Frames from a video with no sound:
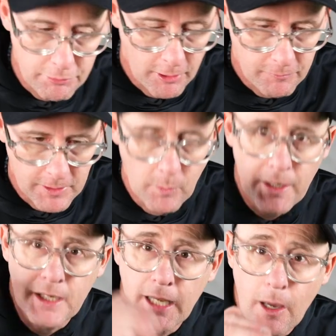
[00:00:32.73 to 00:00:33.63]
Pro V
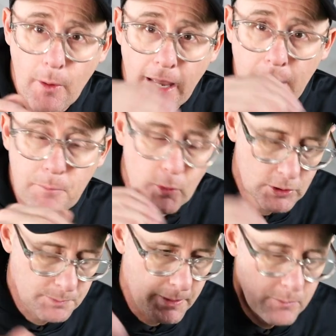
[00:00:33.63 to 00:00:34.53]
went in lower, had
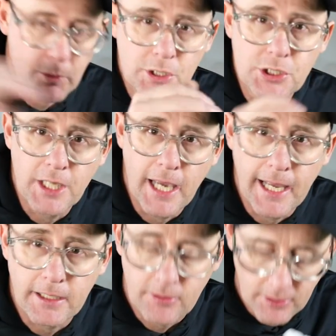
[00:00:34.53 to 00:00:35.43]
more spin have
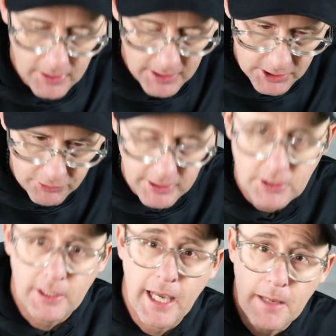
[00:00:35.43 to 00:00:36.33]
checked. The
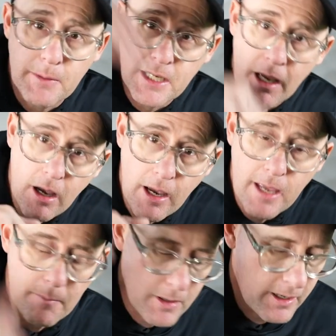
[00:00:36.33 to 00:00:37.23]
Srixon came in
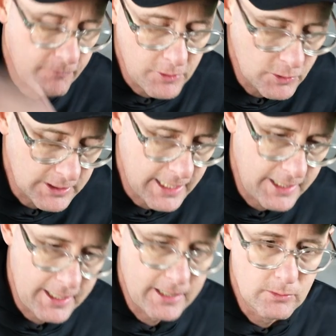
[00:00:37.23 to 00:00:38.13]
higher, might have used
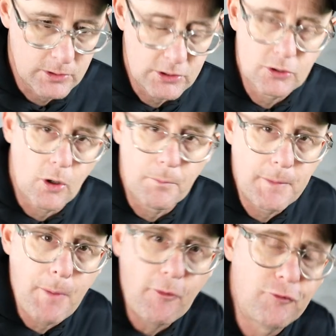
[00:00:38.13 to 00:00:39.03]
land angle to stop.
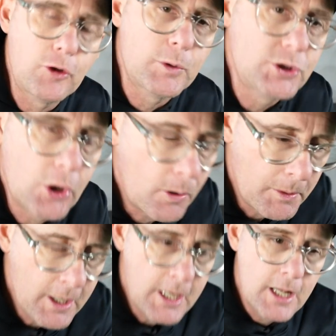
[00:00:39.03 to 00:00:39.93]
They both do a
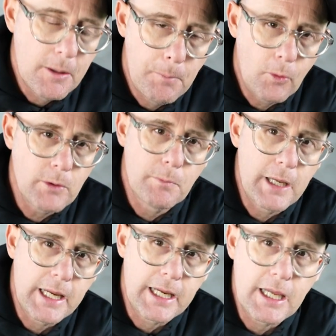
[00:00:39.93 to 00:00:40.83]
job. The point
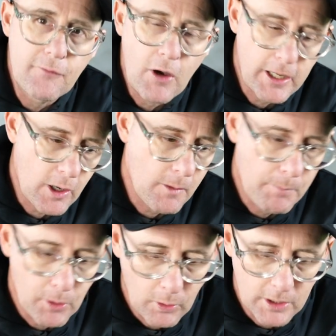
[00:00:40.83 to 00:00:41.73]
being, if I go and
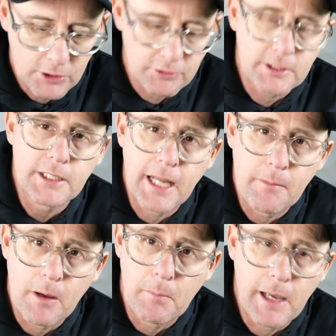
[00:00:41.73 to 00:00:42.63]
pull a Srixon out
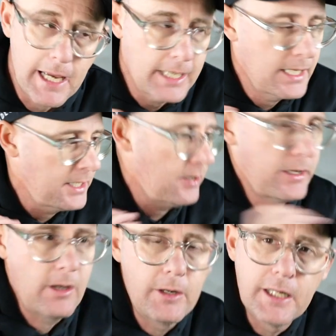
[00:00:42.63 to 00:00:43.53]
of my bag and then I
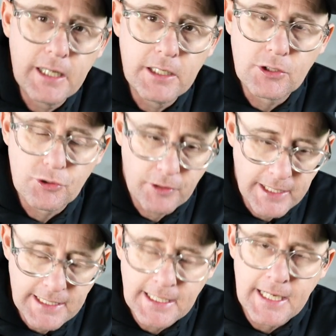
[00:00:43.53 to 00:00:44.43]
go and hit it in the
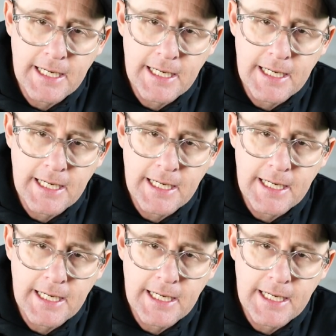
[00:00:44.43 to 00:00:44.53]
trees,